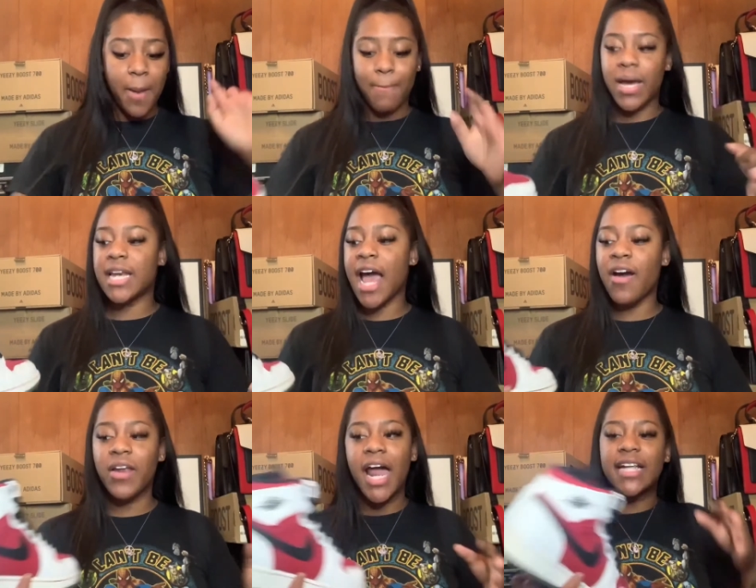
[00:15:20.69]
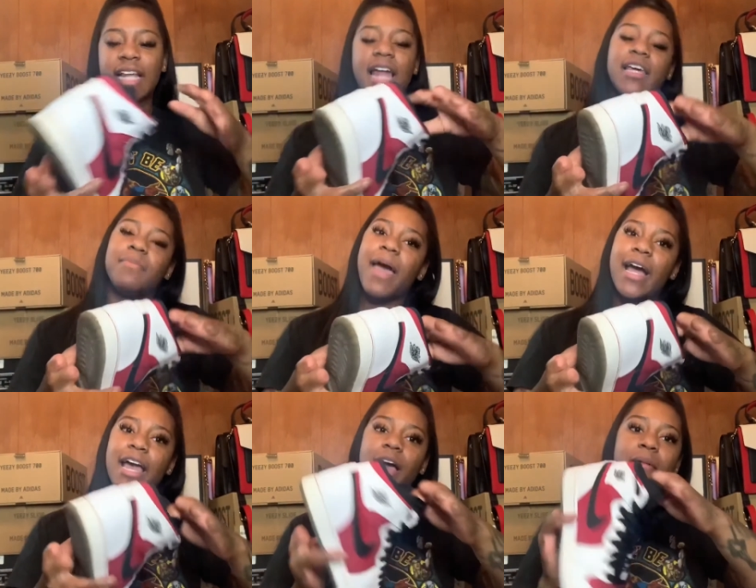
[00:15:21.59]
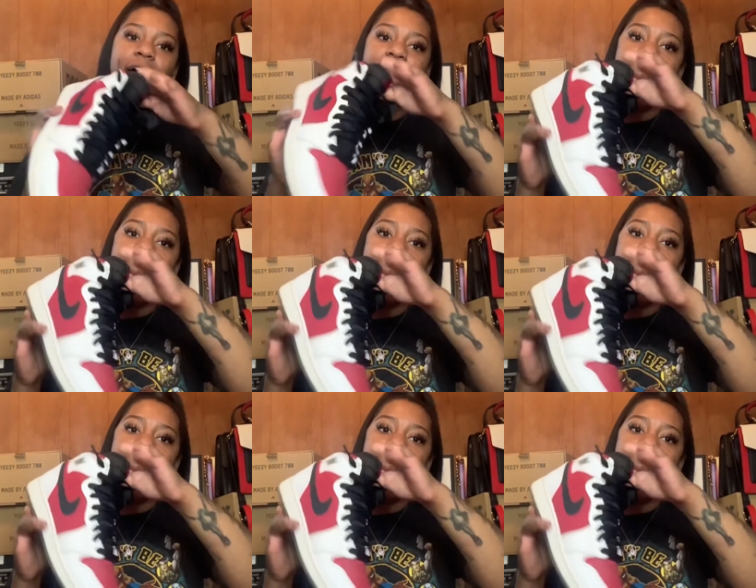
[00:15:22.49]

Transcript: but now like that i look back i am kind of